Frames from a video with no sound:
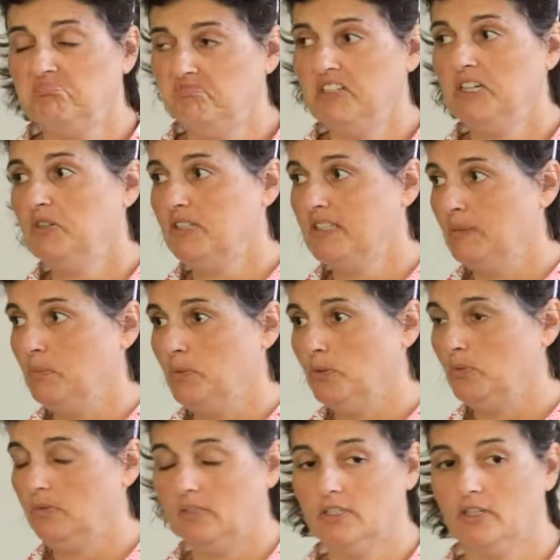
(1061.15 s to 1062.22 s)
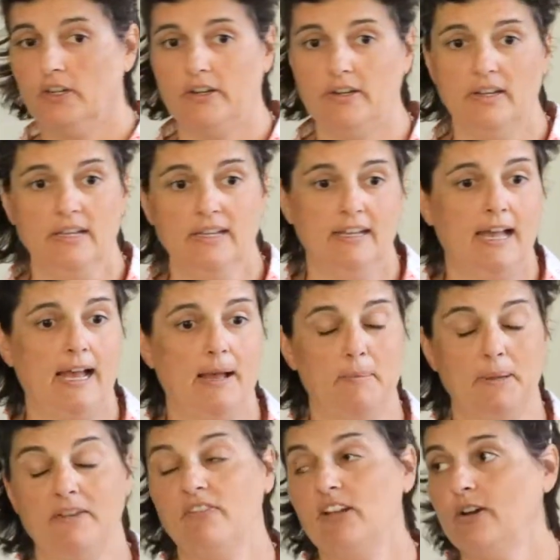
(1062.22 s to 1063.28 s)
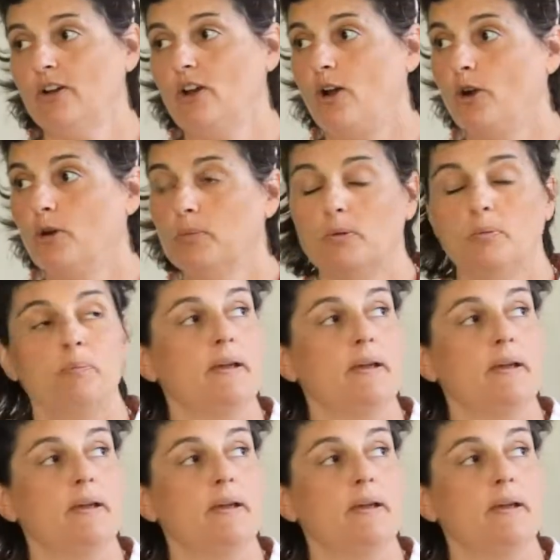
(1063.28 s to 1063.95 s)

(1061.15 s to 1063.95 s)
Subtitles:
Very simple, and very horrible.